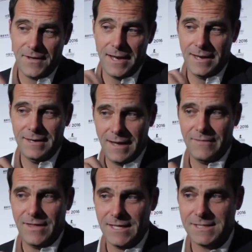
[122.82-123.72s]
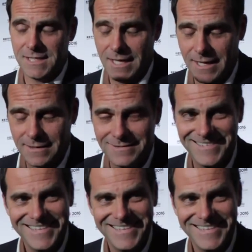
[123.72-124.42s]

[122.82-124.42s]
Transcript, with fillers: I didn't have this thing.